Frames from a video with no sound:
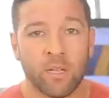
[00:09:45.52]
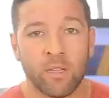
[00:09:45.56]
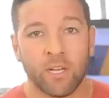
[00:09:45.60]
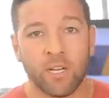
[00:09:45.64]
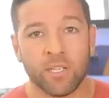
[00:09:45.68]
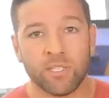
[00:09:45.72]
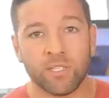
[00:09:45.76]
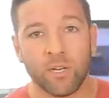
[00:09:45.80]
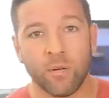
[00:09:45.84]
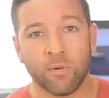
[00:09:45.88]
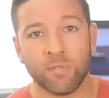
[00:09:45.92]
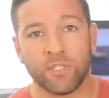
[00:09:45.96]

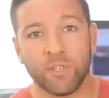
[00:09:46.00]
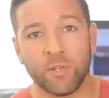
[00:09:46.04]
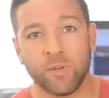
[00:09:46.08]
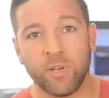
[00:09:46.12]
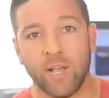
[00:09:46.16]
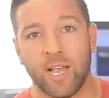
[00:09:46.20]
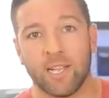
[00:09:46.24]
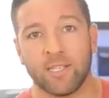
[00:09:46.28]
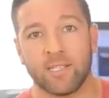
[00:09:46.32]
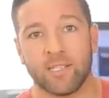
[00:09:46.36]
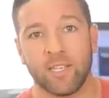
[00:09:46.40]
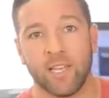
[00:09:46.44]
let us know what you
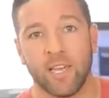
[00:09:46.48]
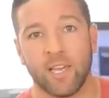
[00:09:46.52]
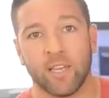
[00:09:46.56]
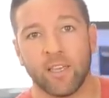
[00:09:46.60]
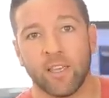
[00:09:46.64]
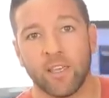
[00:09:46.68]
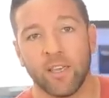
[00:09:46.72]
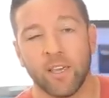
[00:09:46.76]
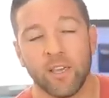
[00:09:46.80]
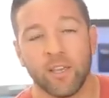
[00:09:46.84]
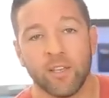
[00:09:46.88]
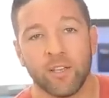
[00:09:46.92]
guys
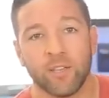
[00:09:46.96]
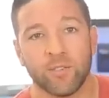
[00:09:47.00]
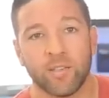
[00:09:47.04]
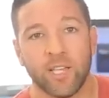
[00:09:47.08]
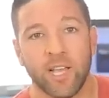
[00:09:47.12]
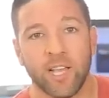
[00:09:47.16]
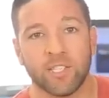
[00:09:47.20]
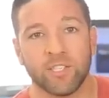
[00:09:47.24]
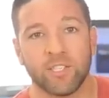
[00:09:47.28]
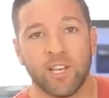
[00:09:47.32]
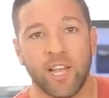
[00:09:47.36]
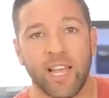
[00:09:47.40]
think. Use
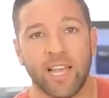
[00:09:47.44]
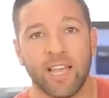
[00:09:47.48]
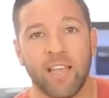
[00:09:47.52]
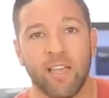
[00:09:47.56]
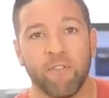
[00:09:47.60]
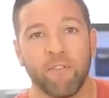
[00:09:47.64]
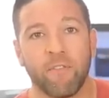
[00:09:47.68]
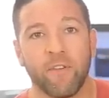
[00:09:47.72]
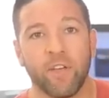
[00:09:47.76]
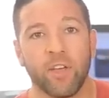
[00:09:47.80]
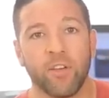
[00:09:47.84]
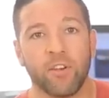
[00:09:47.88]
hashtag
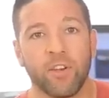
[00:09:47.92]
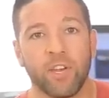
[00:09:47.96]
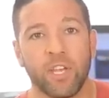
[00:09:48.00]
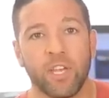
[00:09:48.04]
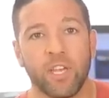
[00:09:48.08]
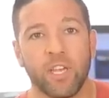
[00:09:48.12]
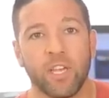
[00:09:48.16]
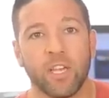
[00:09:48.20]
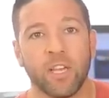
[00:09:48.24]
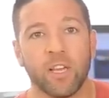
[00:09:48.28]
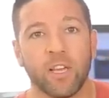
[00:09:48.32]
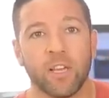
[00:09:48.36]
F L
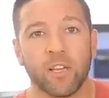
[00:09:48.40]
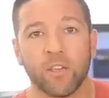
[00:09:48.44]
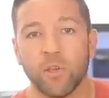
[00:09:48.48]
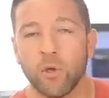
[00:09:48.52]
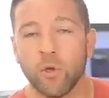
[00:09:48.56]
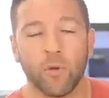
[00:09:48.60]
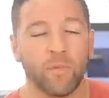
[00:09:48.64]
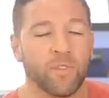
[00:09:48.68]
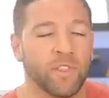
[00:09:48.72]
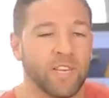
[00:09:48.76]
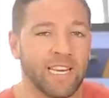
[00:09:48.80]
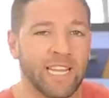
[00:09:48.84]
D,
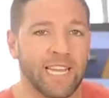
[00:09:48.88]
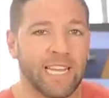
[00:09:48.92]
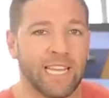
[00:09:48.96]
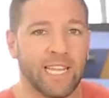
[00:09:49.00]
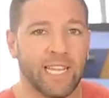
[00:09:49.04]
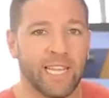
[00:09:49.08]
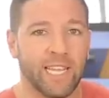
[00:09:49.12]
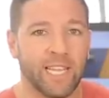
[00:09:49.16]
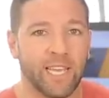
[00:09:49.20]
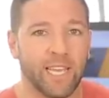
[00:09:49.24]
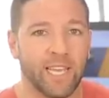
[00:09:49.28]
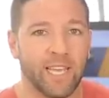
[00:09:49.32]
Q of the
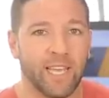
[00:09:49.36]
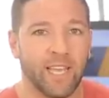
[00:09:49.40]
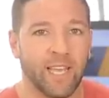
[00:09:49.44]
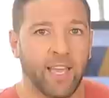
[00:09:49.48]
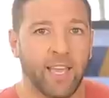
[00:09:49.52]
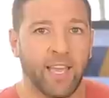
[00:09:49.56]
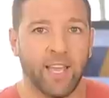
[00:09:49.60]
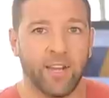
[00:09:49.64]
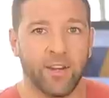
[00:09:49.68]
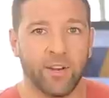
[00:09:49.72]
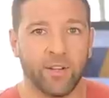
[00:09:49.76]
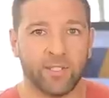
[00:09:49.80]
D,
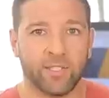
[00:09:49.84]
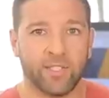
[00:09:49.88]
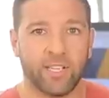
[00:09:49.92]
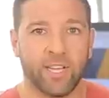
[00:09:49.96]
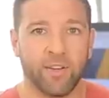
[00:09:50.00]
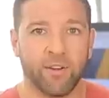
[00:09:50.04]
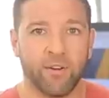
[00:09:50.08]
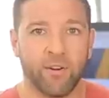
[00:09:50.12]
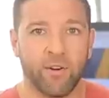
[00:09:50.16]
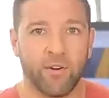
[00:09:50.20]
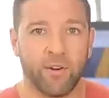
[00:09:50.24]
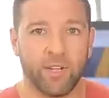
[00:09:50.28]
And you can
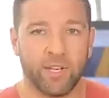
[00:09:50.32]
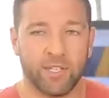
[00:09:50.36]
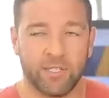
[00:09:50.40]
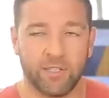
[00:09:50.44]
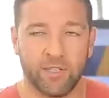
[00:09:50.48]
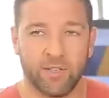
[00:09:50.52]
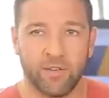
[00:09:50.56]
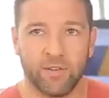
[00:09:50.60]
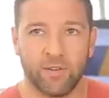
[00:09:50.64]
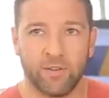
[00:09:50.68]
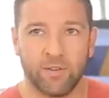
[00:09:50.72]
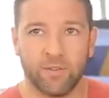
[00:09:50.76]
send your own in
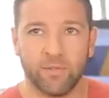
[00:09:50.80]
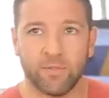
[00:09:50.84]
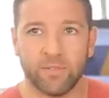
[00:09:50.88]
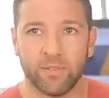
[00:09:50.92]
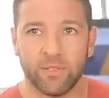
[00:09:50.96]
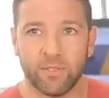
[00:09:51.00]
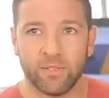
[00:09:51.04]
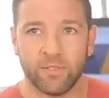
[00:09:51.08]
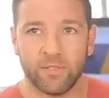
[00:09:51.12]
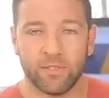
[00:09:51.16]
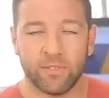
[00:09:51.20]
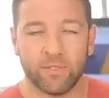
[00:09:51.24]
too.
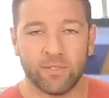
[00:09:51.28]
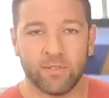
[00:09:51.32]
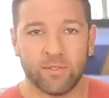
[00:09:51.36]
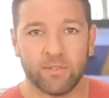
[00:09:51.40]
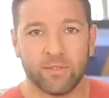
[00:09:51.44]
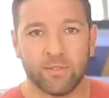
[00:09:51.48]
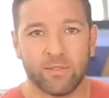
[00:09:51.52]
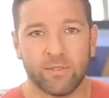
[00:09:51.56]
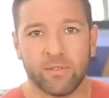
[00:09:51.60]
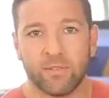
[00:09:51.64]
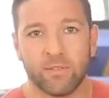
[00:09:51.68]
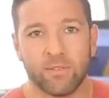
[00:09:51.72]
Tips at
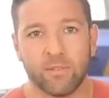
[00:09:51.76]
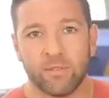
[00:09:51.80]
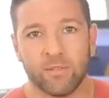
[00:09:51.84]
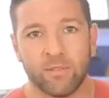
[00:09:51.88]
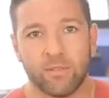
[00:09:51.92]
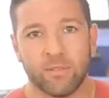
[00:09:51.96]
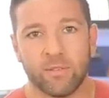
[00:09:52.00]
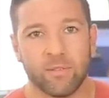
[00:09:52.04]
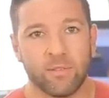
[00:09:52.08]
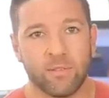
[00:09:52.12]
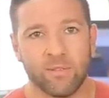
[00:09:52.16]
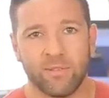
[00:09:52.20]
fastlane deli
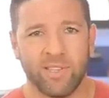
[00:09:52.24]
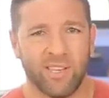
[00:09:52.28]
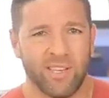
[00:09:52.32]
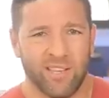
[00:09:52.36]
dot com.